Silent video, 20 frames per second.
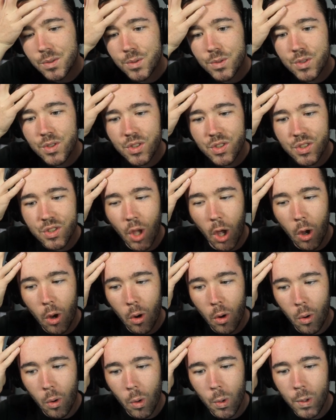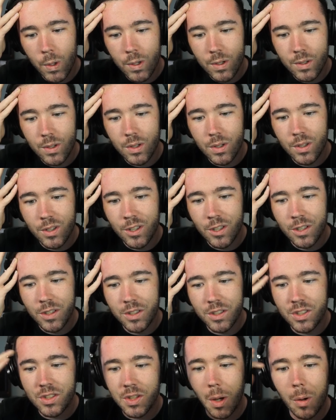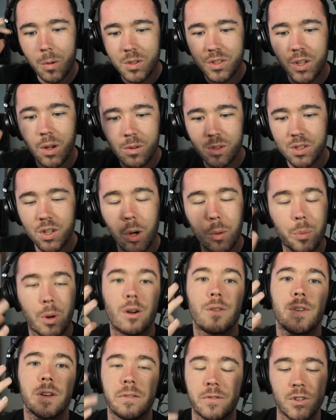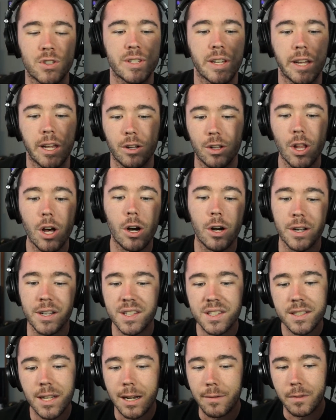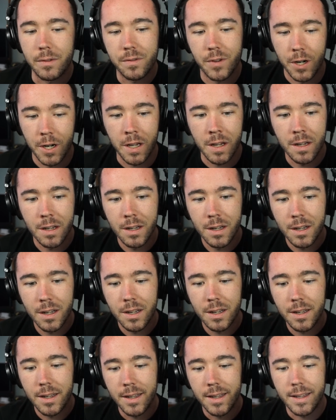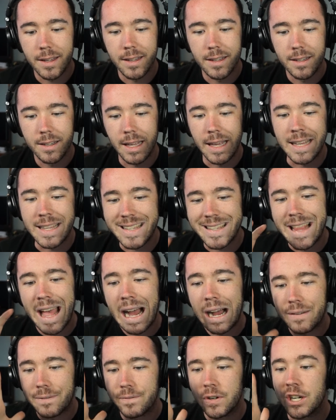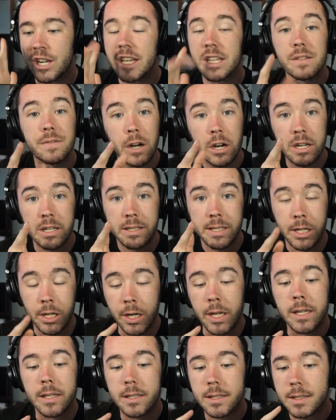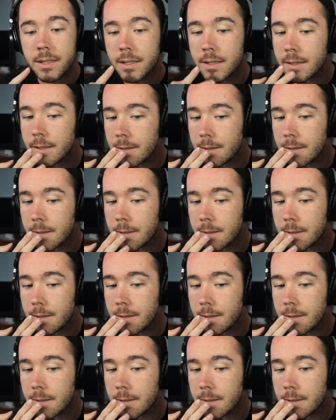so, so, so, so perfect for singing along. It's not even funny. It's not funny. It's very serious.